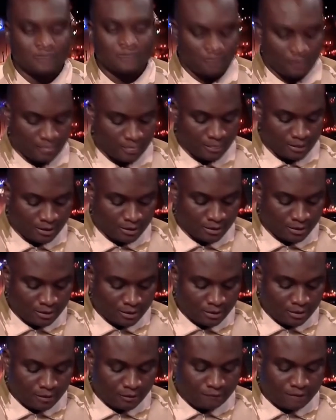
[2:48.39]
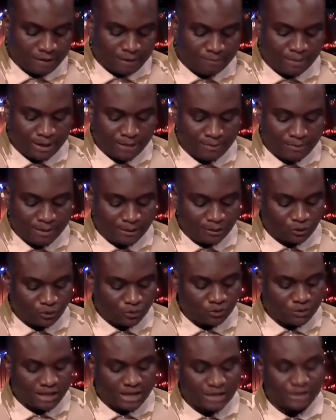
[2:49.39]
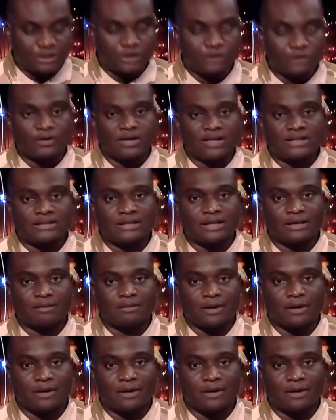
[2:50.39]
an officer from the Military Justice Battalion.